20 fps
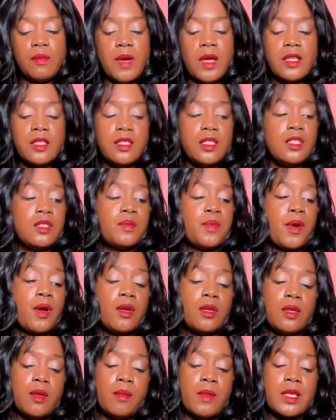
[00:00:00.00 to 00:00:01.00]
Pisces
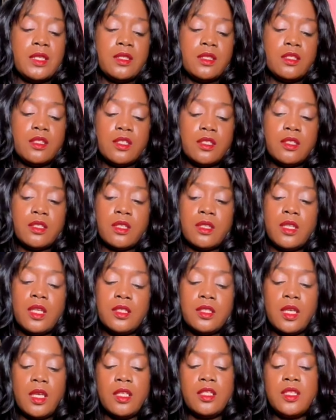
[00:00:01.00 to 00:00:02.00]
partner messages. So
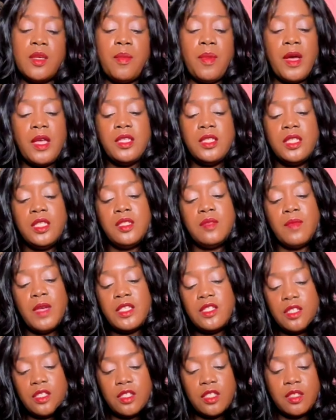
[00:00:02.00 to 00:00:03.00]
let's get into Pisces
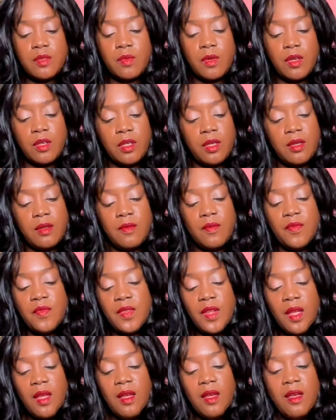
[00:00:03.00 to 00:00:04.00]
messages. We're gonna,
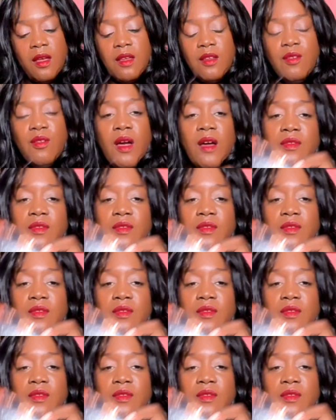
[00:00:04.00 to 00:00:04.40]
you